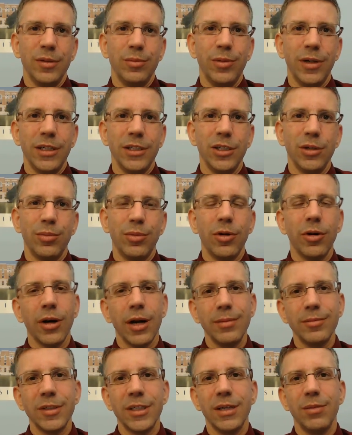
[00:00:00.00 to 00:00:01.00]
but as your
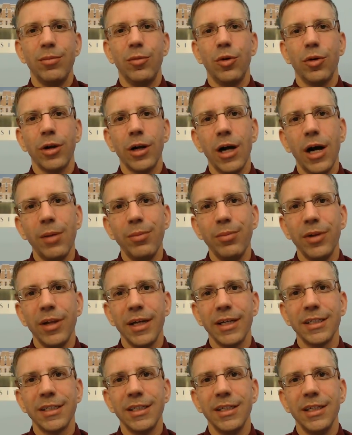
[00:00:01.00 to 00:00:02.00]
programs get more
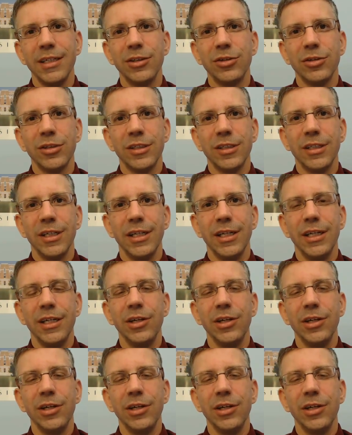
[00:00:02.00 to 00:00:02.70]
complex and interesting,